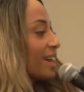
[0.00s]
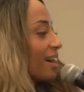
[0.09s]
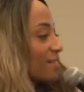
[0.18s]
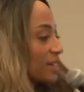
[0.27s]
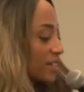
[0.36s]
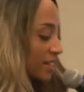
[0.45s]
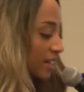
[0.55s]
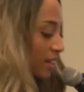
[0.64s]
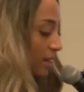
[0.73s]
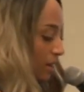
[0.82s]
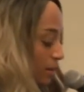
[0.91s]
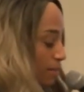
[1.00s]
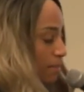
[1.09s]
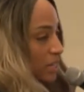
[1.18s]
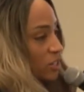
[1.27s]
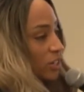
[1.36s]
obviously a
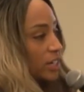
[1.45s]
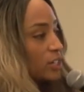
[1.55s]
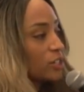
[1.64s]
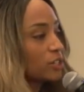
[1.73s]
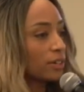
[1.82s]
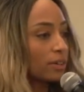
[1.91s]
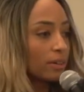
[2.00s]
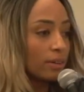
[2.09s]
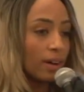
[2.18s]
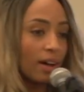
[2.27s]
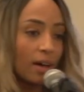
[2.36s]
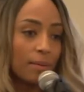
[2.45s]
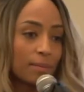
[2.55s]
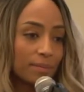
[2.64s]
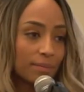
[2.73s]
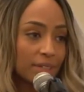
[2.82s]
major issue,
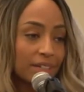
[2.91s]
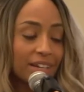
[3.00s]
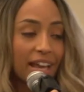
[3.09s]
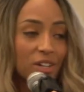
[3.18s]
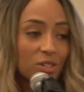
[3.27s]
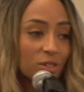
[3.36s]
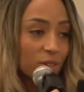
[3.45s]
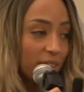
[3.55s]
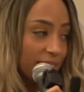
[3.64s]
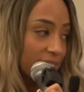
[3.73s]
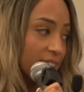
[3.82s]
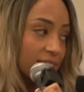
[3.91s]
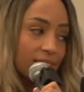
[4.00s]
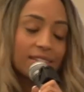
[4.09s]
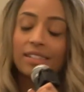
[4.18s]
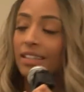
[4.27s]
a national
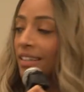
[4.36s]
crisis.